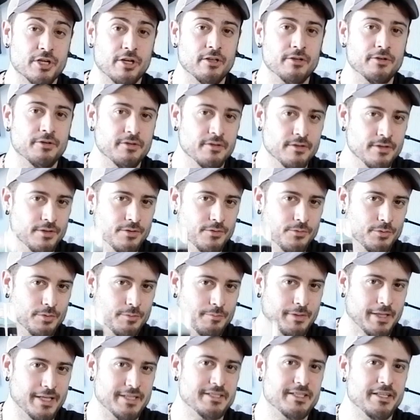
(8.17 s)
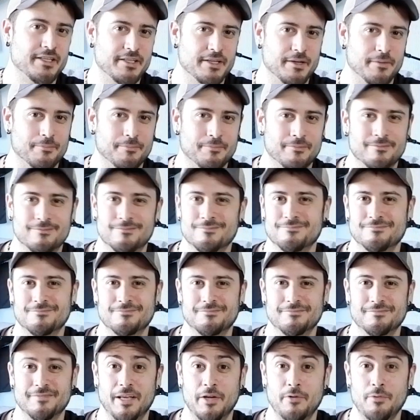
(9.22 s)
color with Plasti Dip.
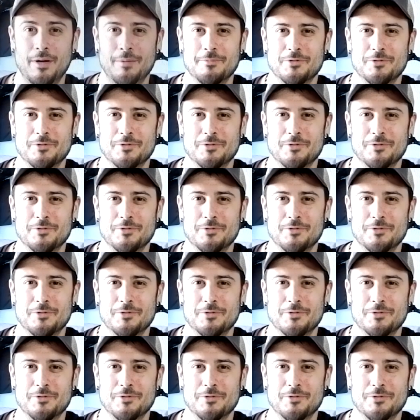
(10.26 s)
And